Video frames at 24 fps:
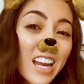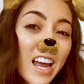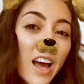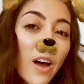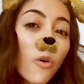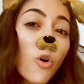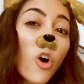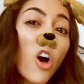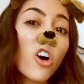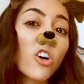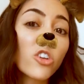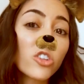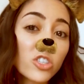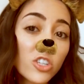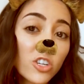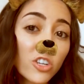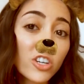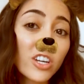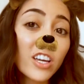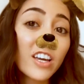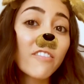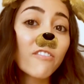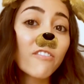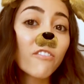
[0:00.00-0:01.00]
now
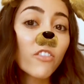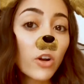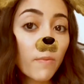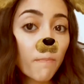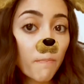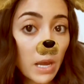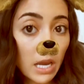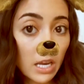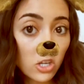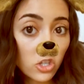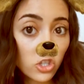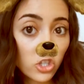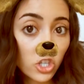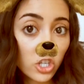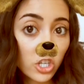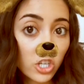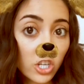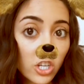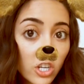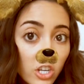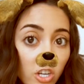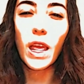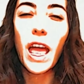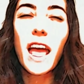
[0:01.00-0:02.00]
altered
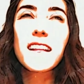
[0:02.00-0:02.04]
information.